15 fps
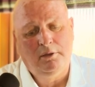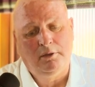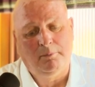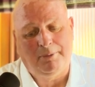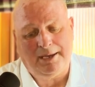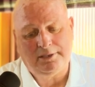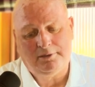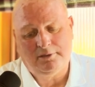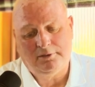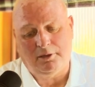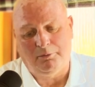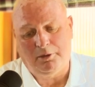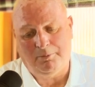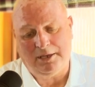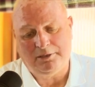The best,
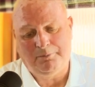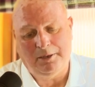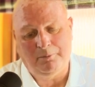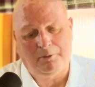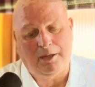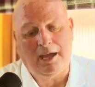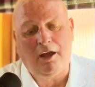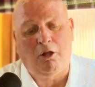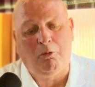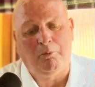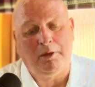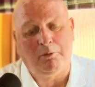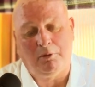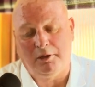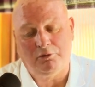some of the best people that helped
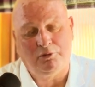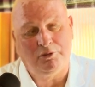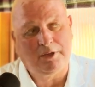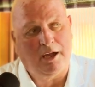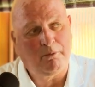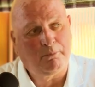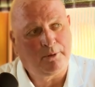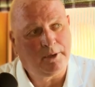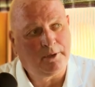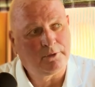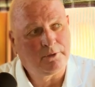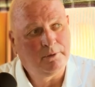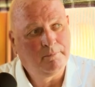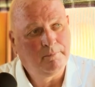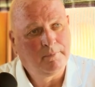me were the Ipswich Town players.